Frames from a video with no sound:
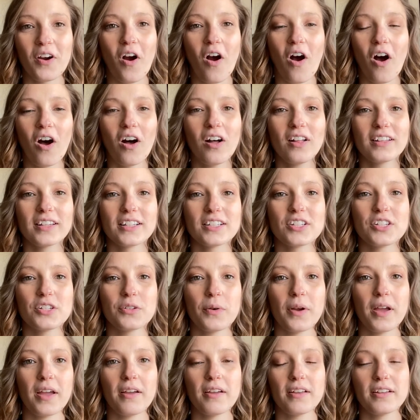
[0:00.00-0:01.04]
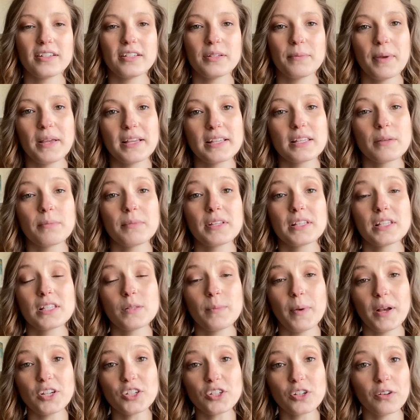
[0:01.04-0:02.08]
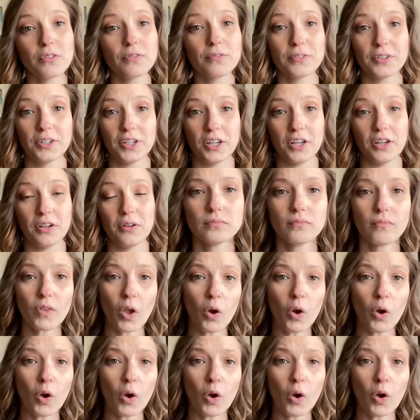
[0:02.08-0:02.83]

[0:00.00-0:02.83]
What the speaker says: all into it to make something special for you.